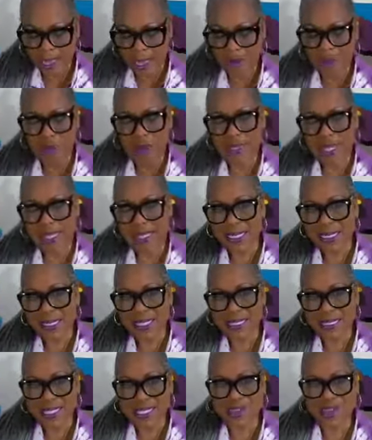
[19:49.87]
created
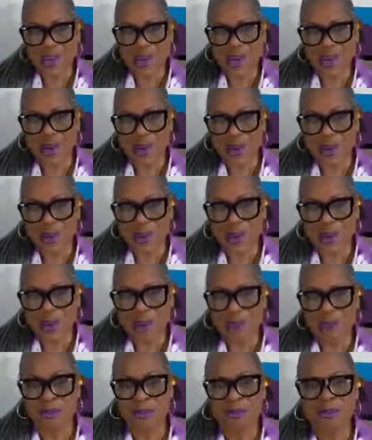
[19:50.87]
this session called
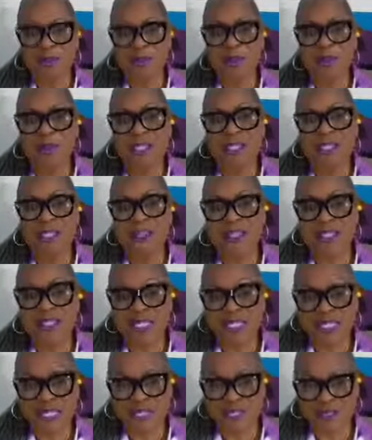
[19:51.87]
a productivity
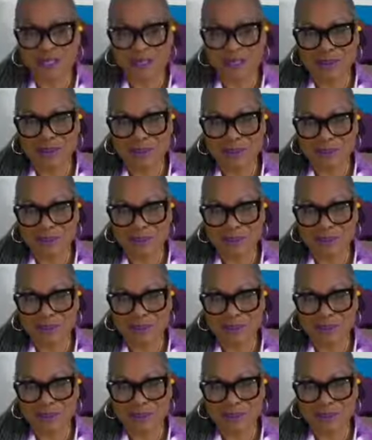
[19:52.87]
session.